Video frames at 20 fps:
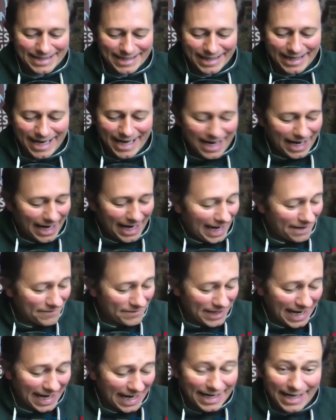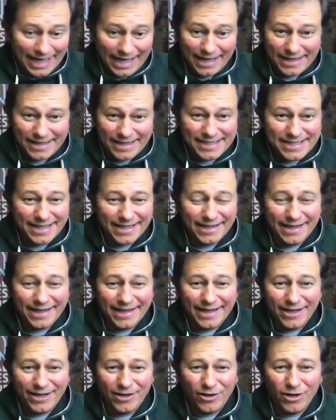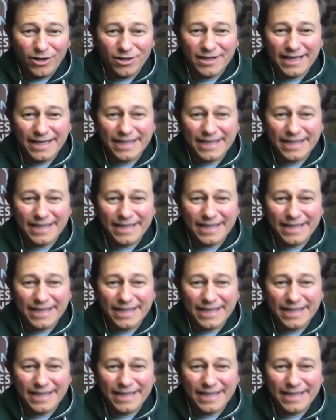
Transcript: I haven't had any of this in, I